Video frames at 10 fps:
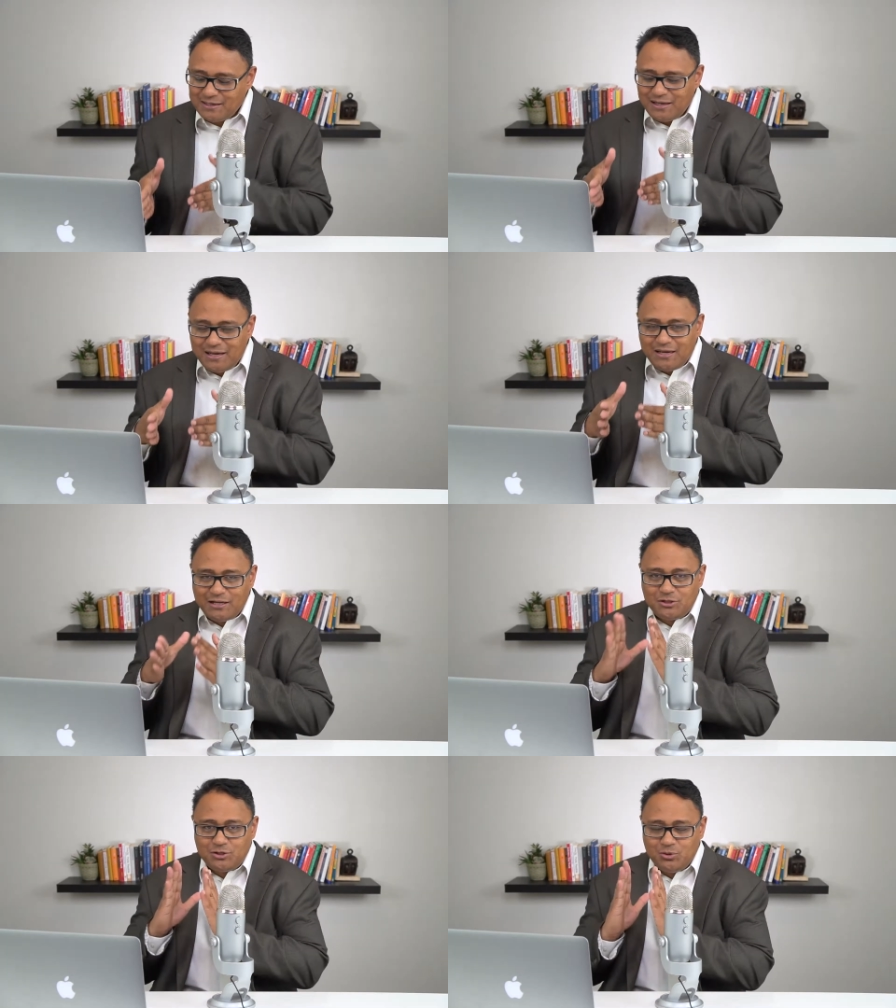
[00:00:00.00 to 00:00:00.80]

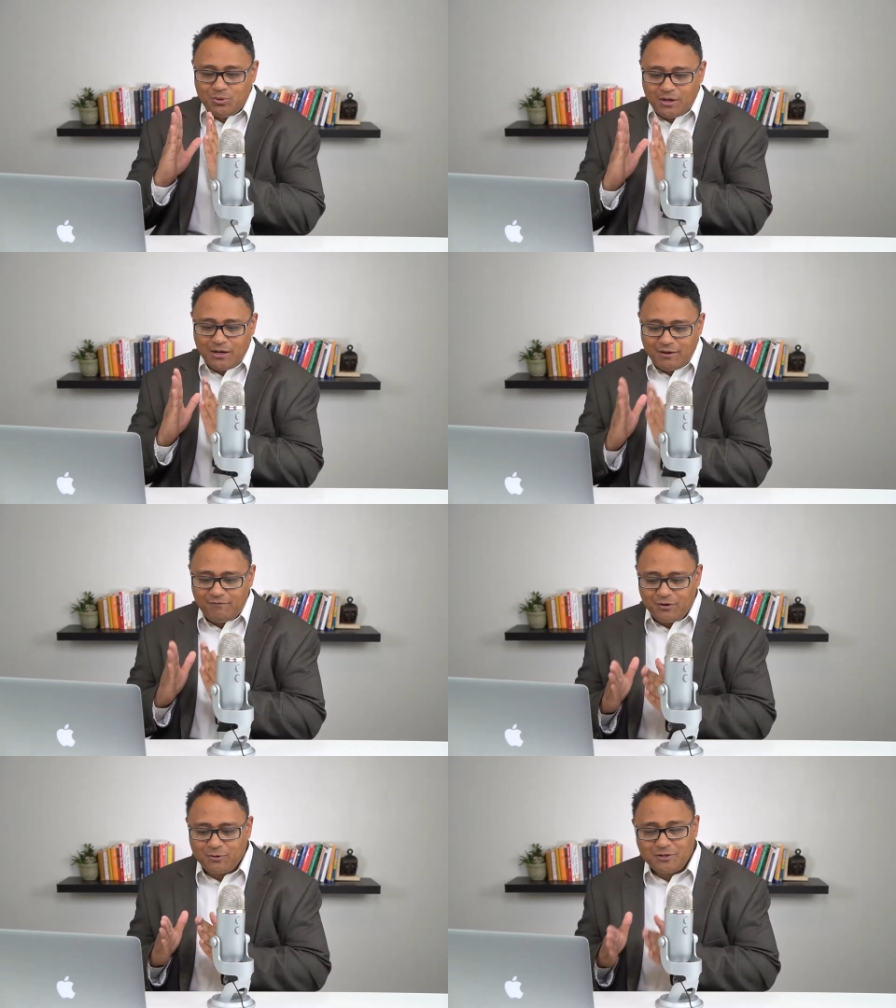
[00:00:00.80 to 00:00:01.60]
into
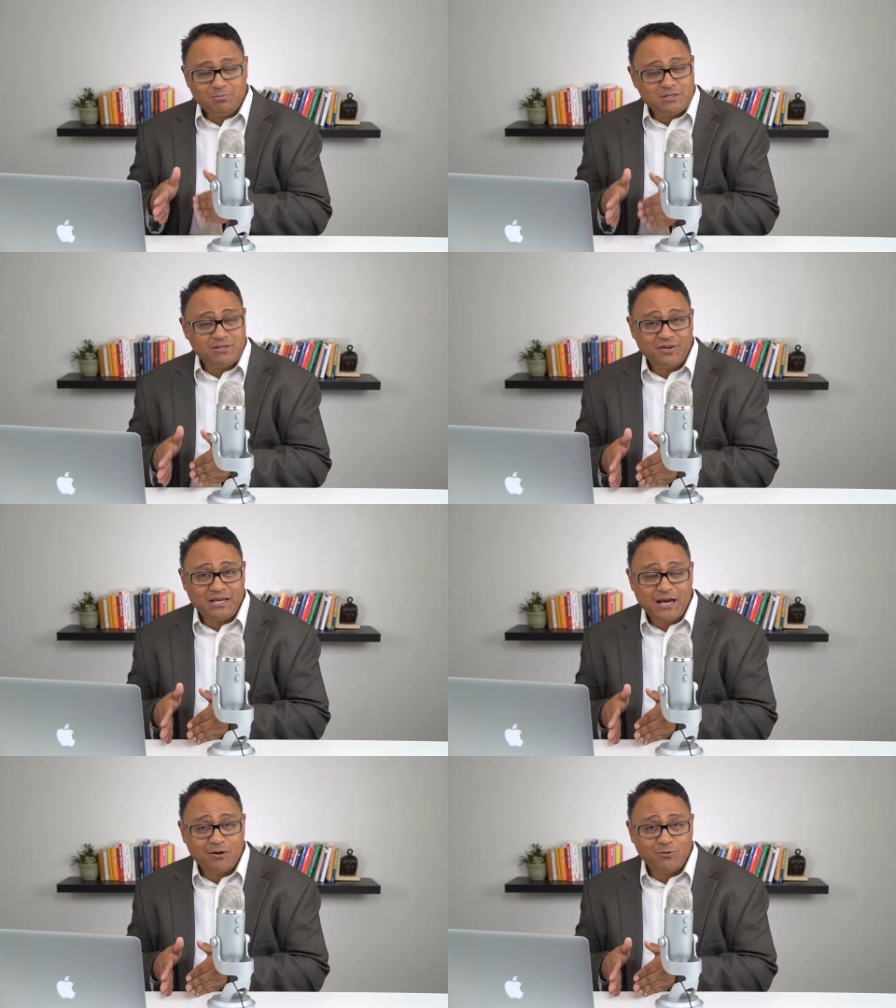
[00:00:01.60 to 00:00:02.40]
very specific
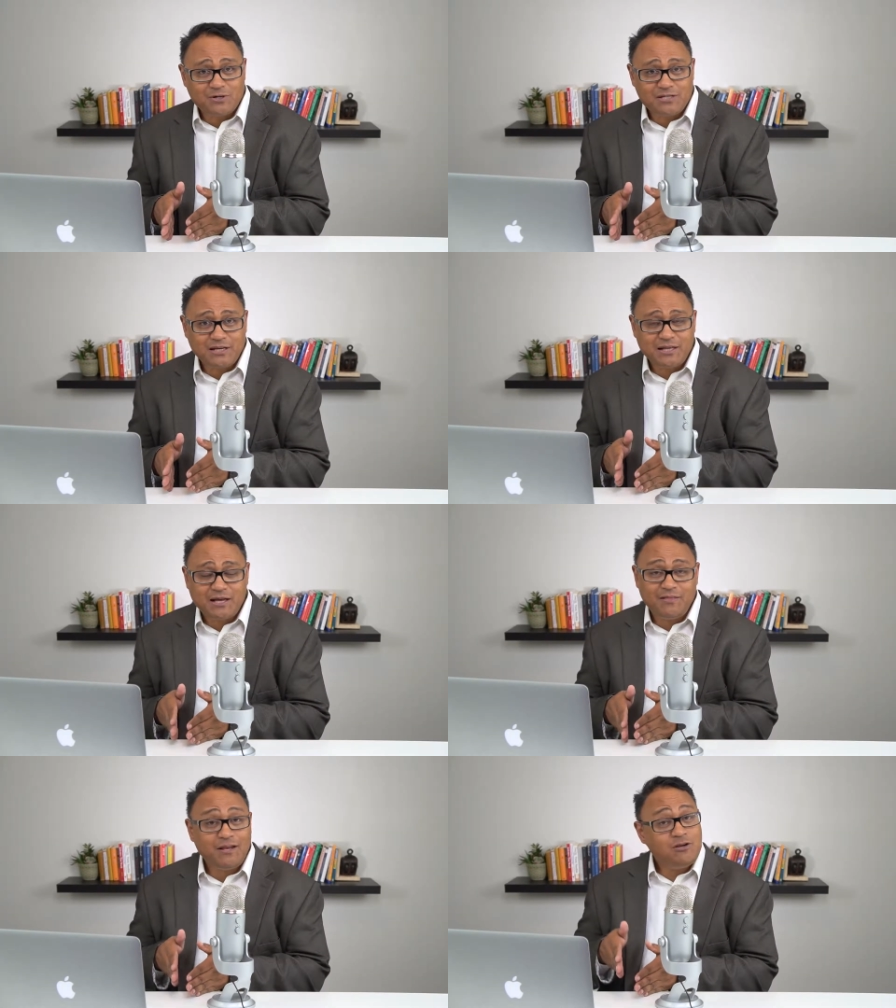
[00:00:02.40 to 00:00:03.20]
categories like that,
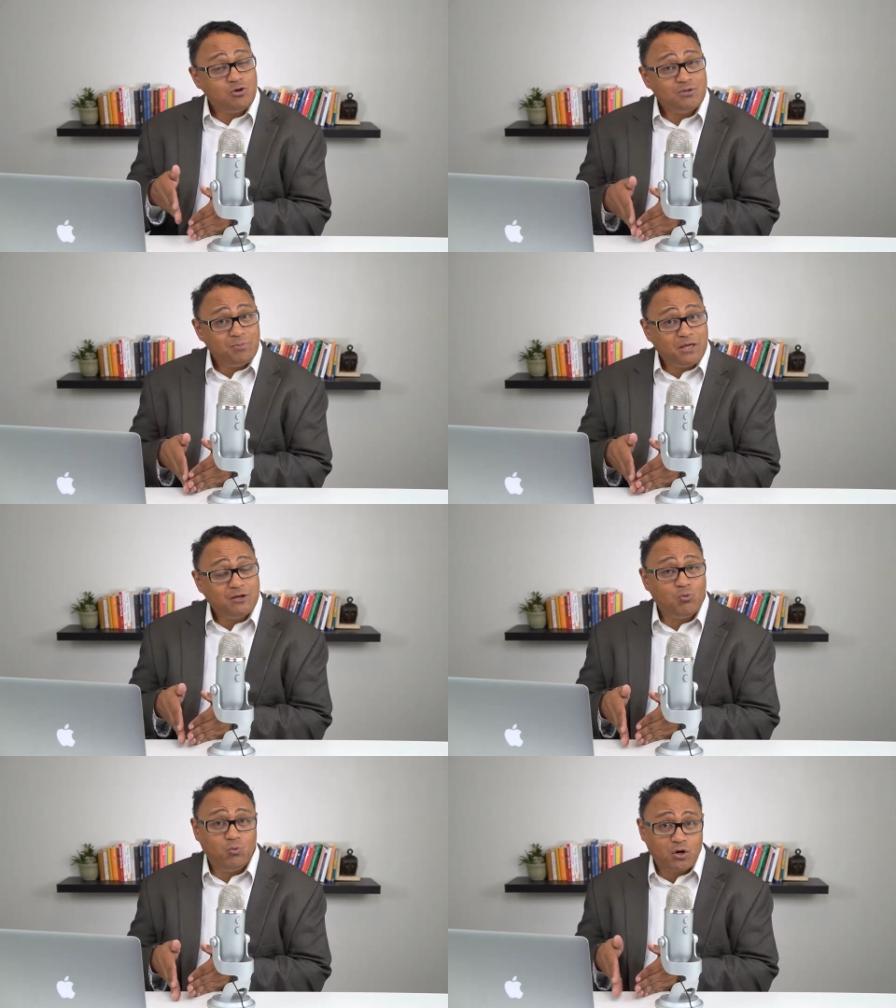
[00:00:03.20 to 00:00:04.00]
then you can begin to
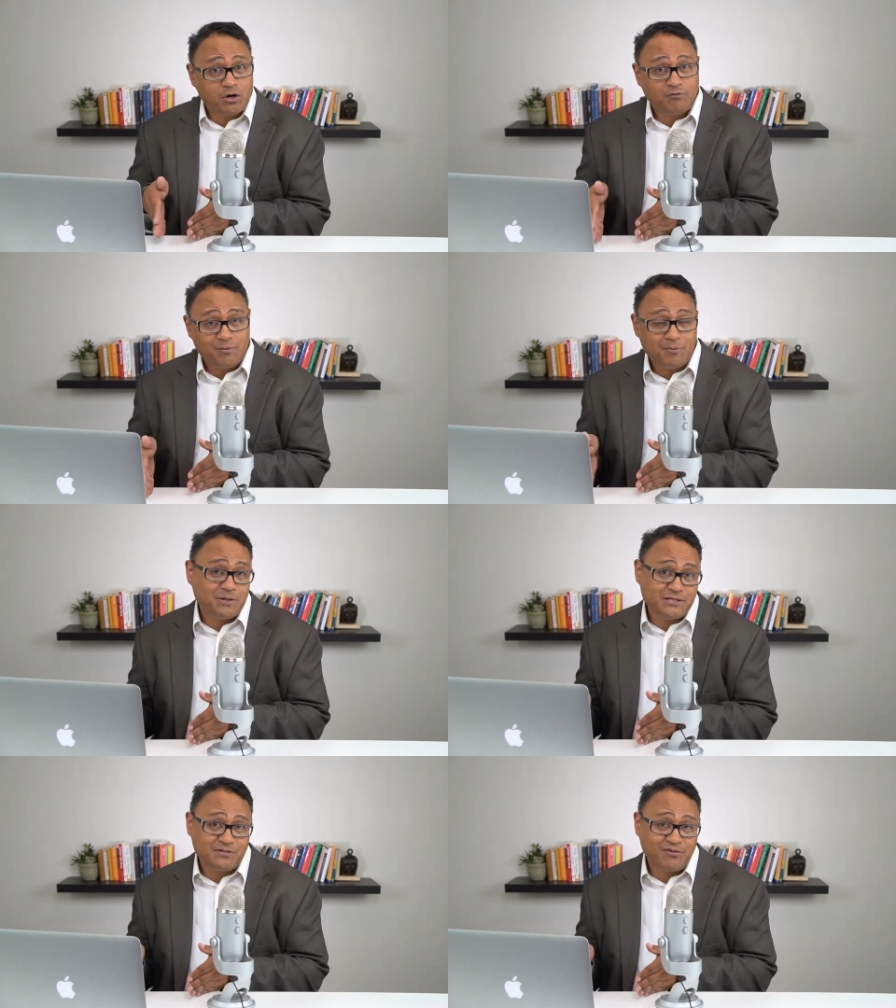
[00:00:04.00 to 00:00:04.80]
work from a
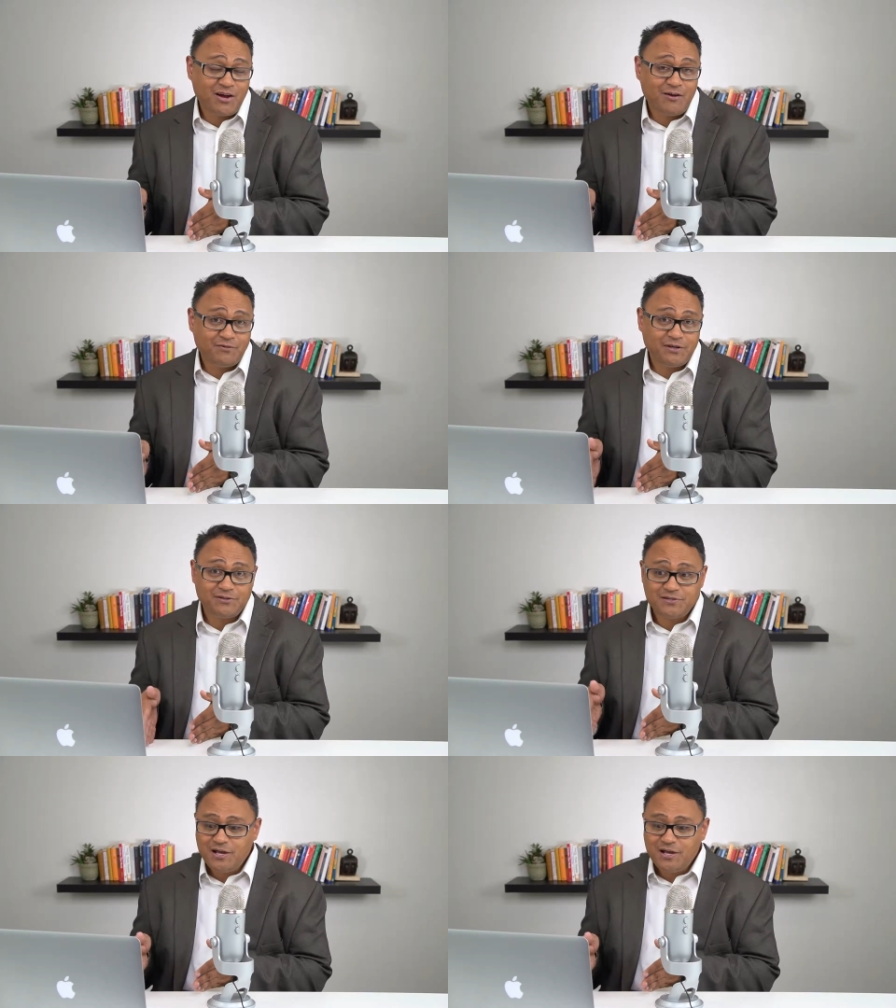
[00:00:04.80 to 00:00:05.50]
place of confidence.